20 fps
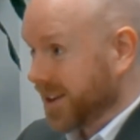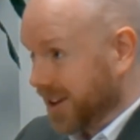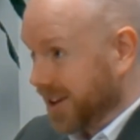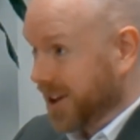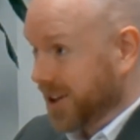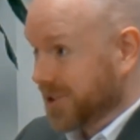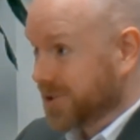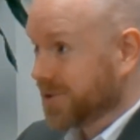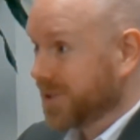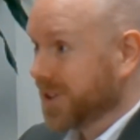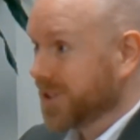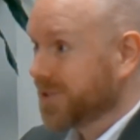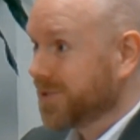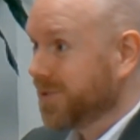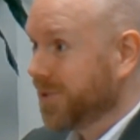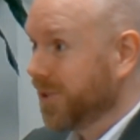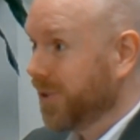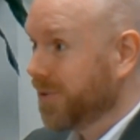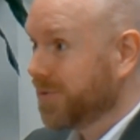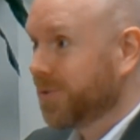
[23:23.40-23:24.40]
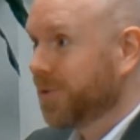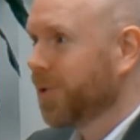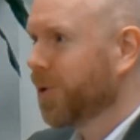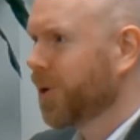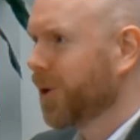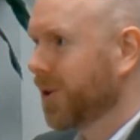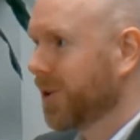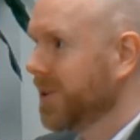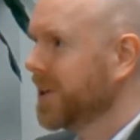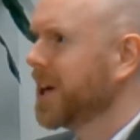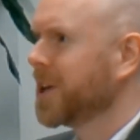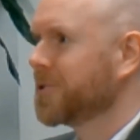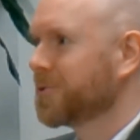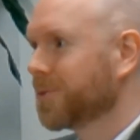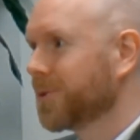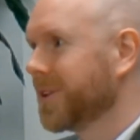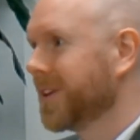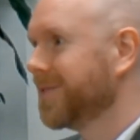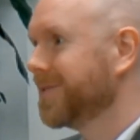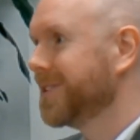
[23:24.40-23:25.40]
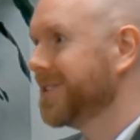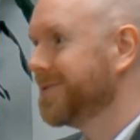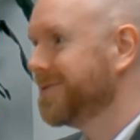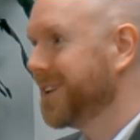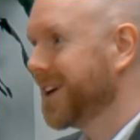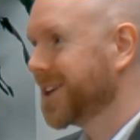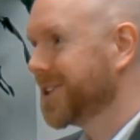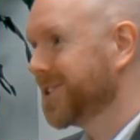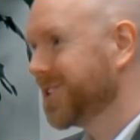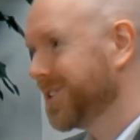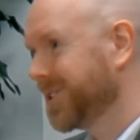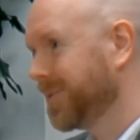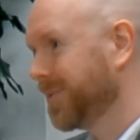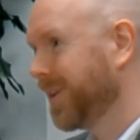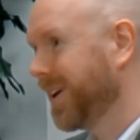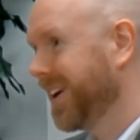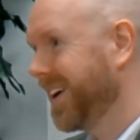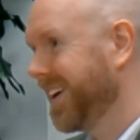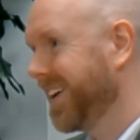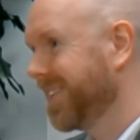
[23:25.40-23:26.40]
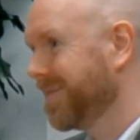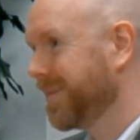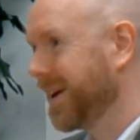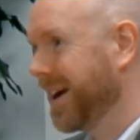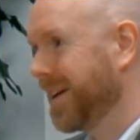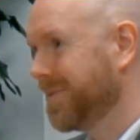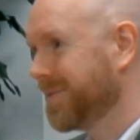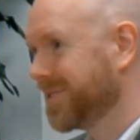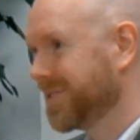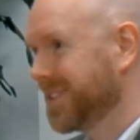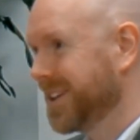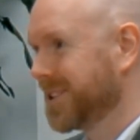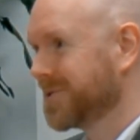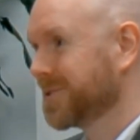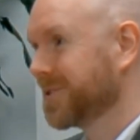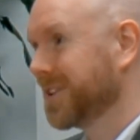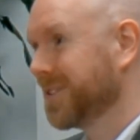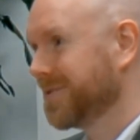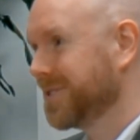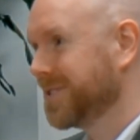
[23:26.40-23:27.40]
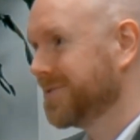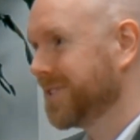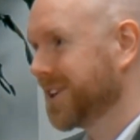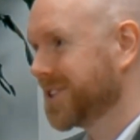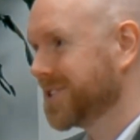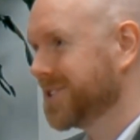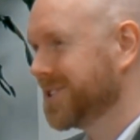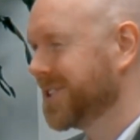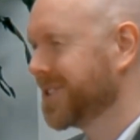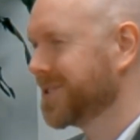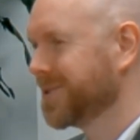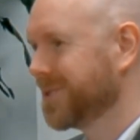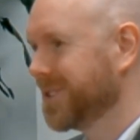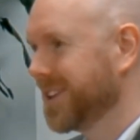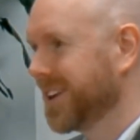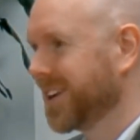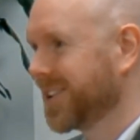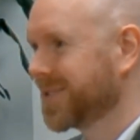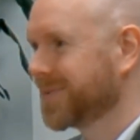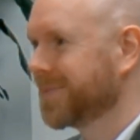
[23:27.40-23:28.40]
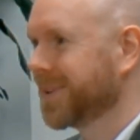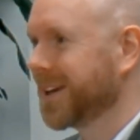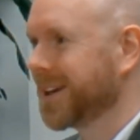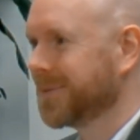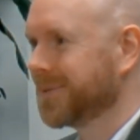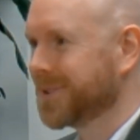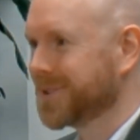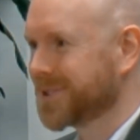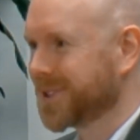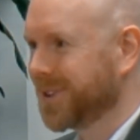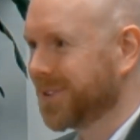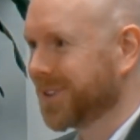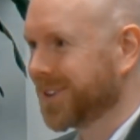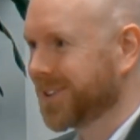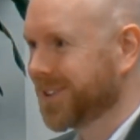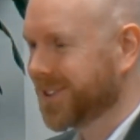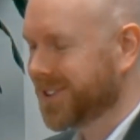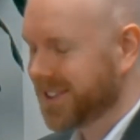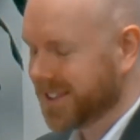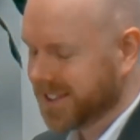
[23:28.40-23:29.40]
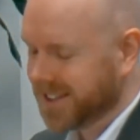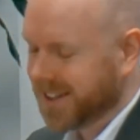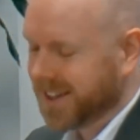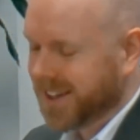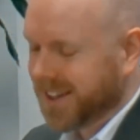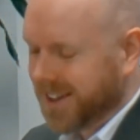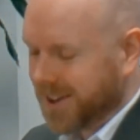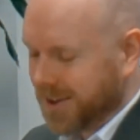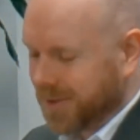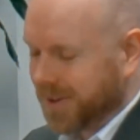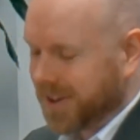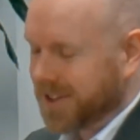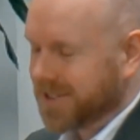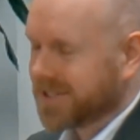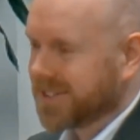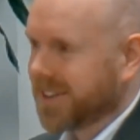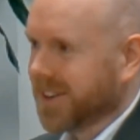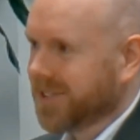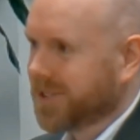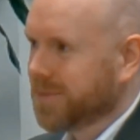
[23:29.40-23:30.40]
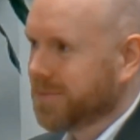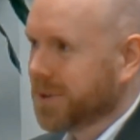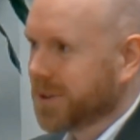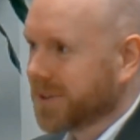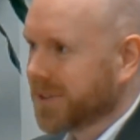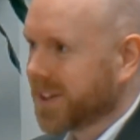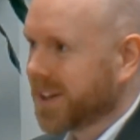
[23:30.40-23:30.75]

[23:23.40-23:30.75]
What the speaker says: a transfer for natural love and affection, where perhaps natural love and affection doesn't really explain what's going on, then we can start to build the